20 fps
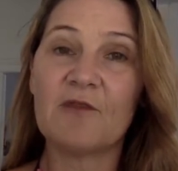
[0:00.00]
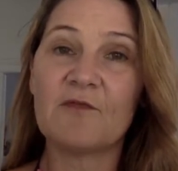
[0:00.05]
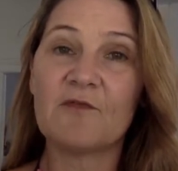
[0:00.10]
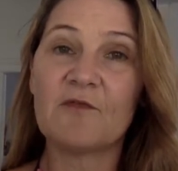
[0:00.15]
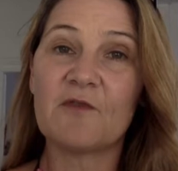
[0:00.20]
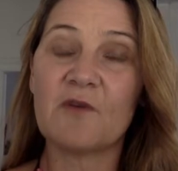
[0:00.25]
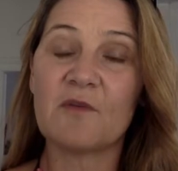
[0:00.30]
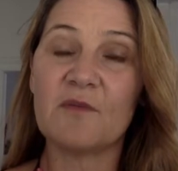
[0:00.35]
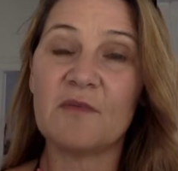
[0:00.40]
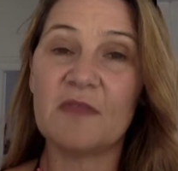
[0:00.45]

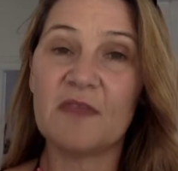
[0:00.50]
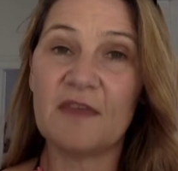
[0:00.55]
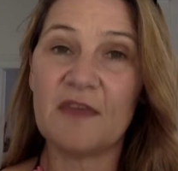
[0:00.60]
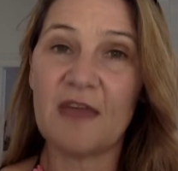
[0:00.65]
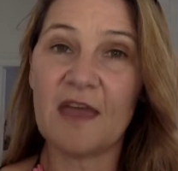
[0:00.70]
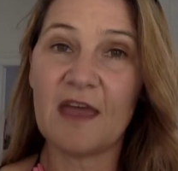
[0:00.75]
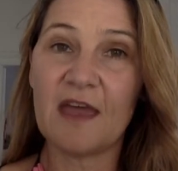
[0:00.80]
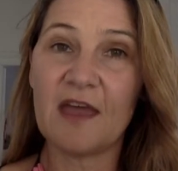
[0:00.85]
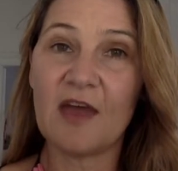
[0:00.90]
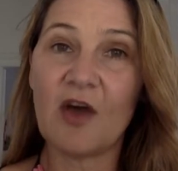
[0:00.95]
From
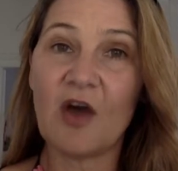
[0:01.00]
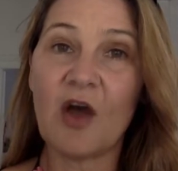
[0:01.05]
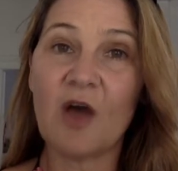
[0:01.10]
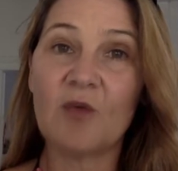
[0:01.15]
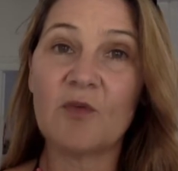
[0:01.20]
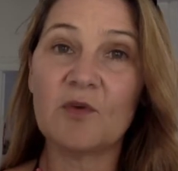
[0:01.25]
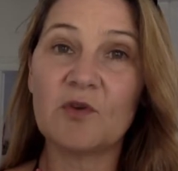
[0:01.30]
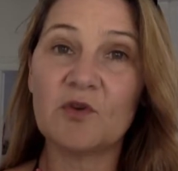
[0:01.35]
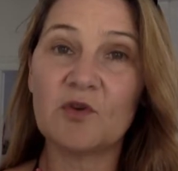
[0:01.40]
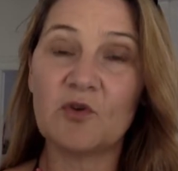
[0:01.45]
there, I
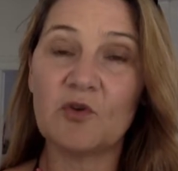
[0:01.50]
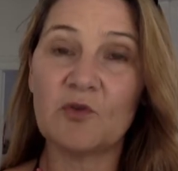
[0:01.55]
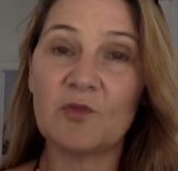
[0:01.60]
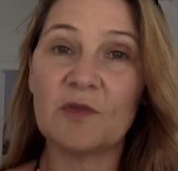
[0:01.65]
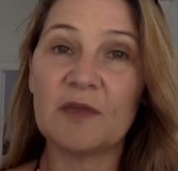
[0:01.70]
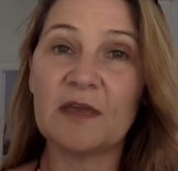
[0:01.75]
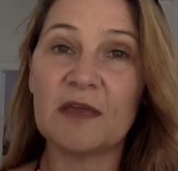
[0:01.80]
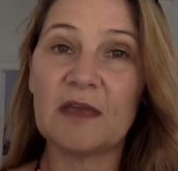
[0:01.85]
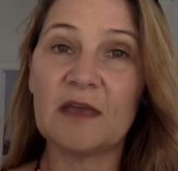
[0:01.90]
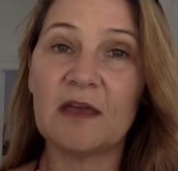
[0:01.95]
would
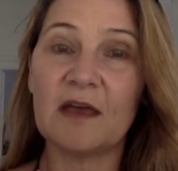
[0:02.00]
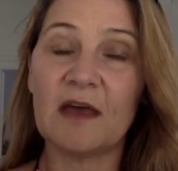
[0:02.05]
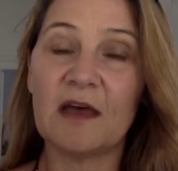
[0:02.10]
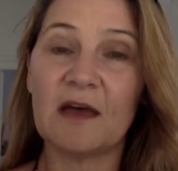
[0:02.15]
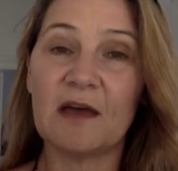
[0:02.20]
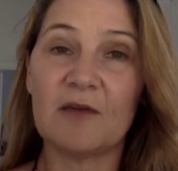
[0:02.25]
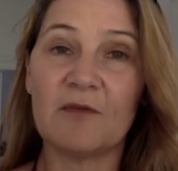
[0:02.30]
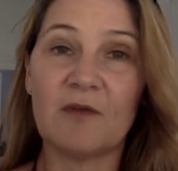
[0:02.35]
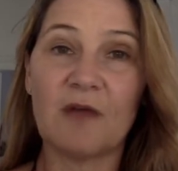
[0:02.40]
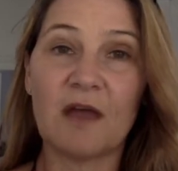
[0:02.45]
normally
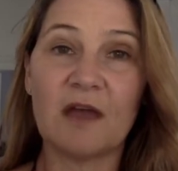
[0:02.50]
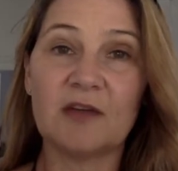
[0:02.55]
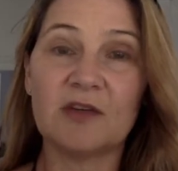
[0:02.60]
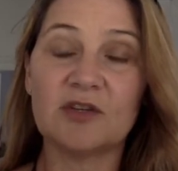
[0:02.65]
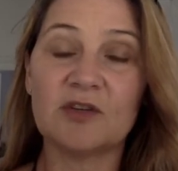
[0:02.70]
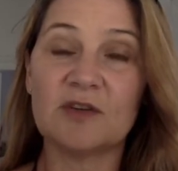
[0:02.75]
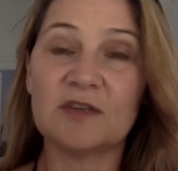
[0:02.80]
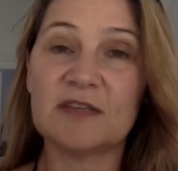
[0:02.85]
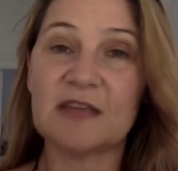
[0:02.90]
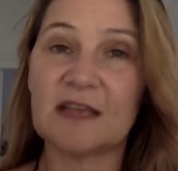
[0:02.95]

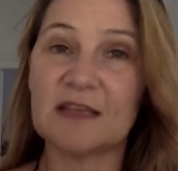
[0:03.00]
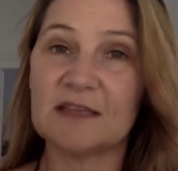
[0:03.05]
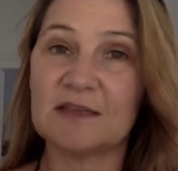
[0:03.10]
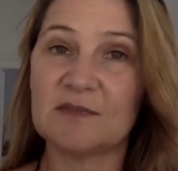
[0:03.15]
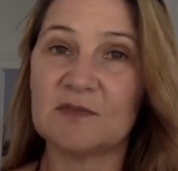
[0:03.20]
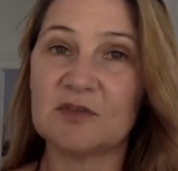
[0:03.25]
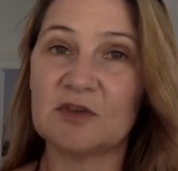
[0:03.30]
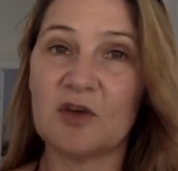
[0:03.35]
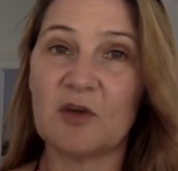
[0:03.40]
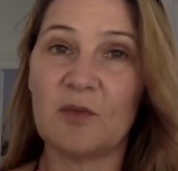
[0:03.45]
jot down
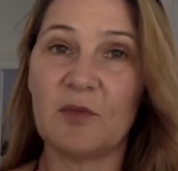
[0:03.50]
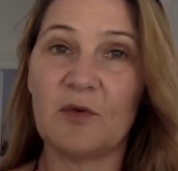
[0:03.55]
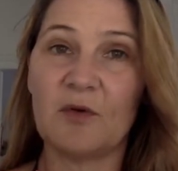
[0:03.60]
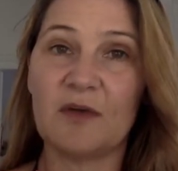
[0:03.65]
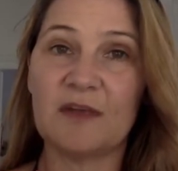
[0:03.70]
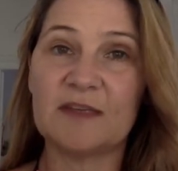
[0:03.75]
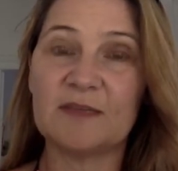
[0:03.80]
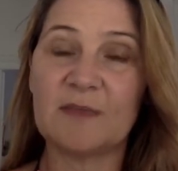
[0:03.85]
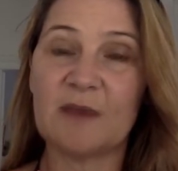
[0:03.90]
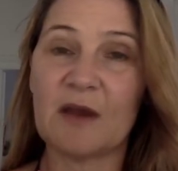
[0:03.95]
some dot
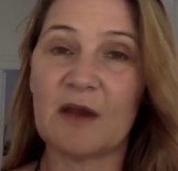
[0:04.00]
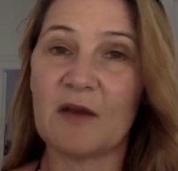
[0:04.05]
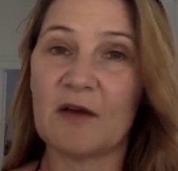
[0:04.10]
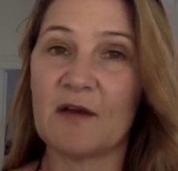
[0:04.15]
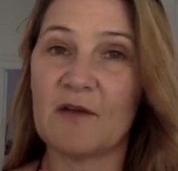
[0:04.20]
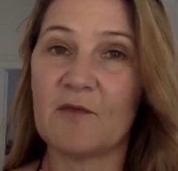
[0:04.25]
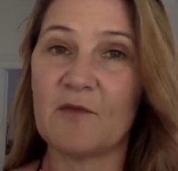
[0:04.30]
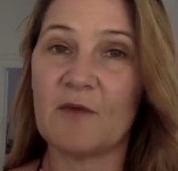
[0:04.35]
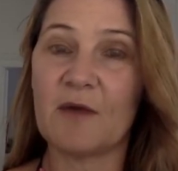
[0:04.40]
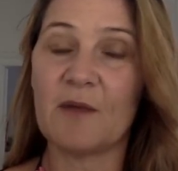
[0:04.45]
points,
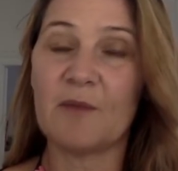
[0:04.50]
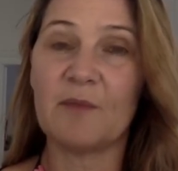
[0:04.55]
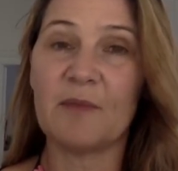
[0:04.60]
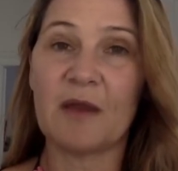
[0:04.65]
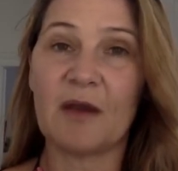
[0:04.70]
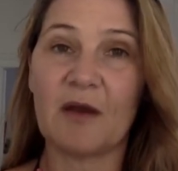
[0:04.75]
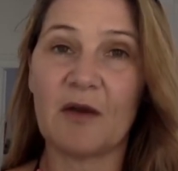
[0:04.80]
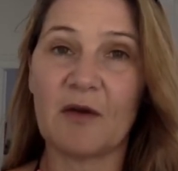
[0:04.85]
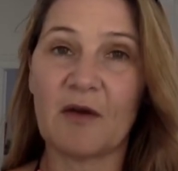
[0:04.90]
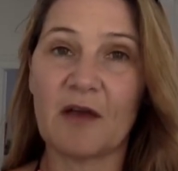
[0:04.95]
paragraph 1,
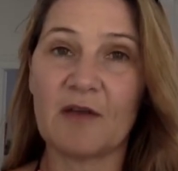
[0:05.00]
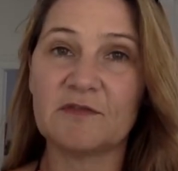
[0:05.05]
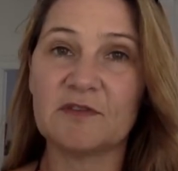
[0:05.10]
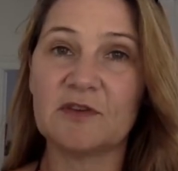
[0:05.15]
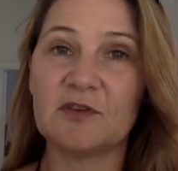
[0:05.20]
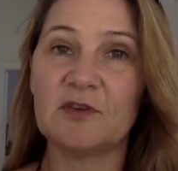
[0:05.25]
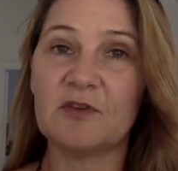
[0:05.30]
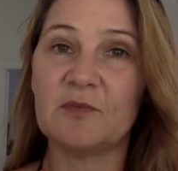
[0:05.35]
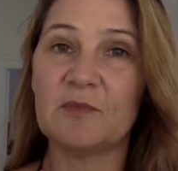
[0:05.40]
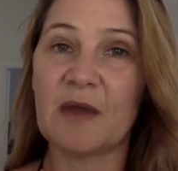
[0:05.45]
paragraph
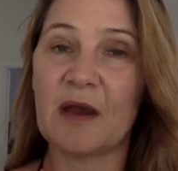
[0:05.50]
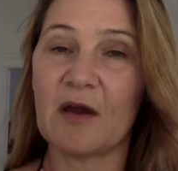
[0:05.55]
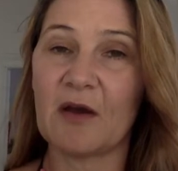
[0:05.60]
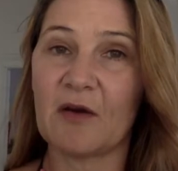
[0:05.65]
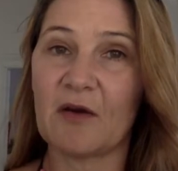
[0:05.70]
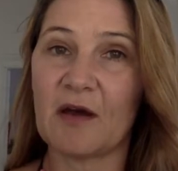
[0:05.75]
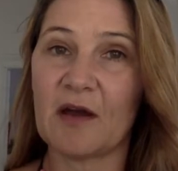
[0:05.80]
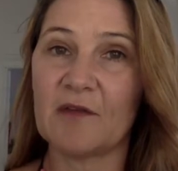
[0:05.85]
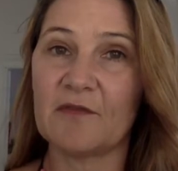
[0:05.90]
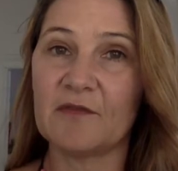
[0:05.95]
2,
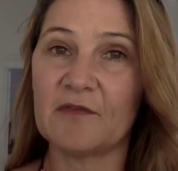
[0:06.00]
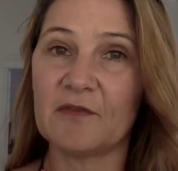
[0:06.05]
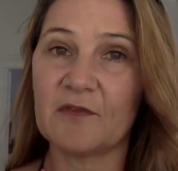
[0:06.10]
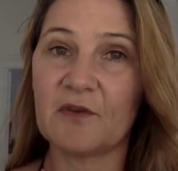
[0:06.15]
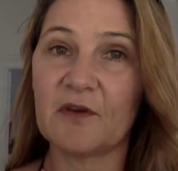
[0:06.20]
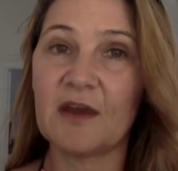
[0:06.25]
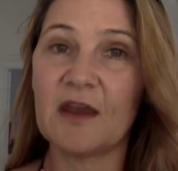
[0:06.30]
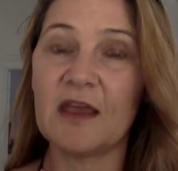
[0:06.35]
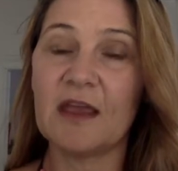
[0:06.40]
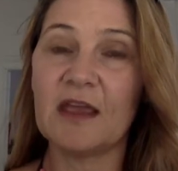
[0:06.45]
paragraph
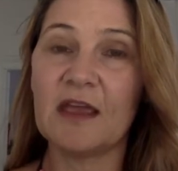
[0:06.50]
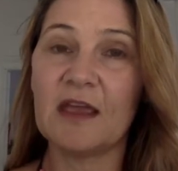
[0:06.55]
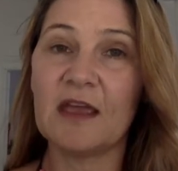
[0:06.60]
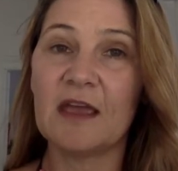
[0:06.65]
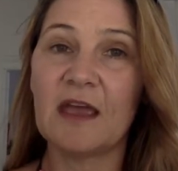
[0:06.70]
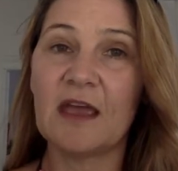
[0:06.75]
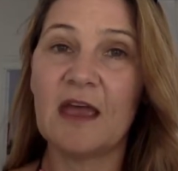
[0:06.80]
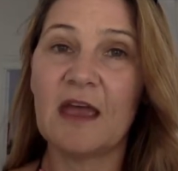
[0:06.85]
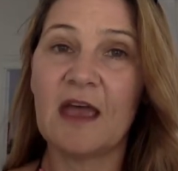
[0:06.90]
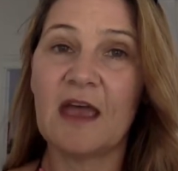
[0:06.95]
3,
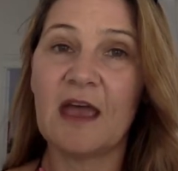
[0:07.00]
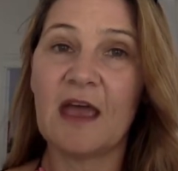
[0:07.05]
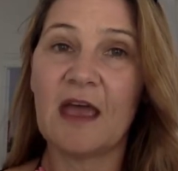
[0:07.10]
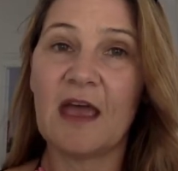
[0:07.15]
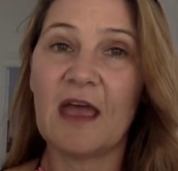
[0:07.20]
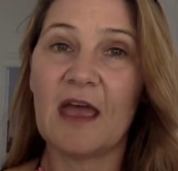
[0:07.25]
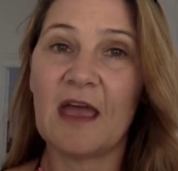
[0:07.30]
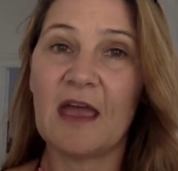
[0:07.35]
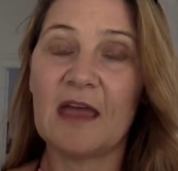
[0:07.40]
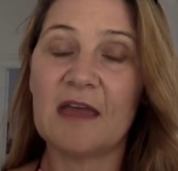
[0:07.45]

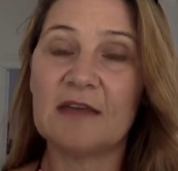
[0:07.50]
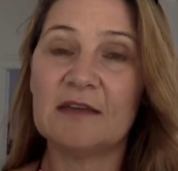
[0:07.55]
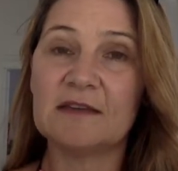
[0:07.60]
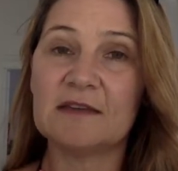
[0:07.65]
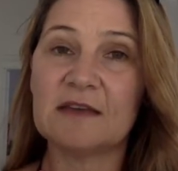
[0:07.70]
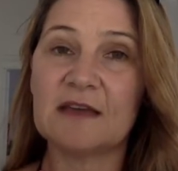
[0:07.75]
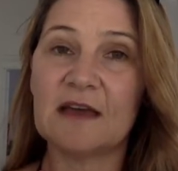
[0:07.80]
and